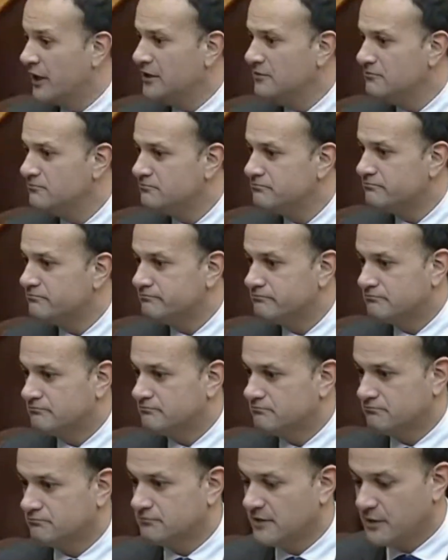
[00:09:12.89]
could be helpful if
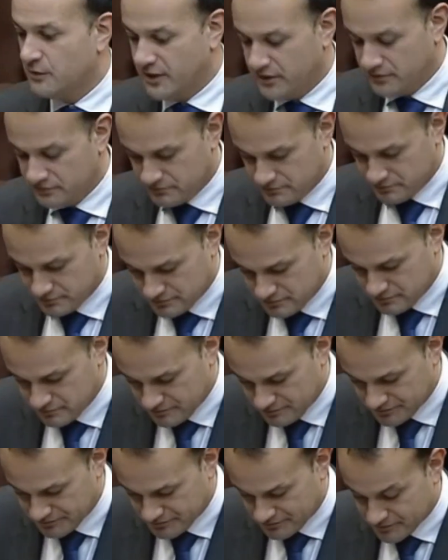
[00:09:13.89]
there was silence.
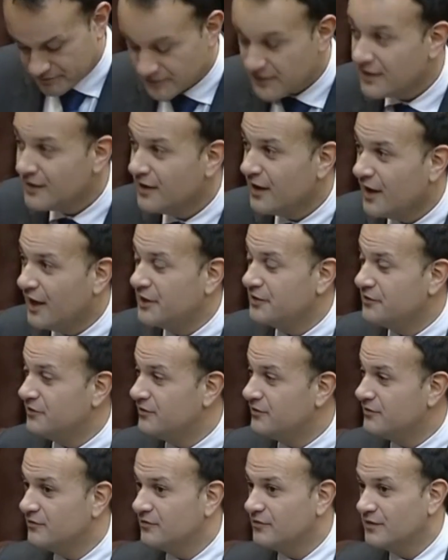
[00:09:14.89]
Listen
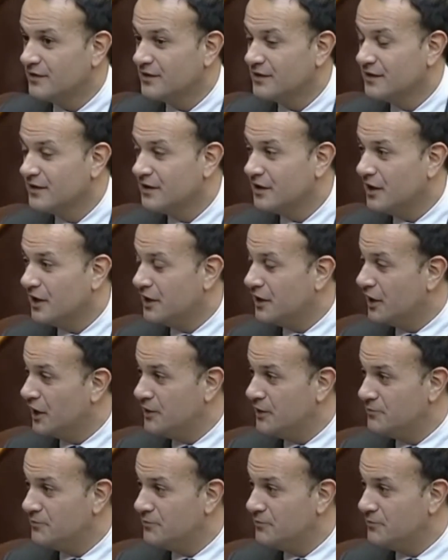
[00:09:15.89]
to the Taoiseach.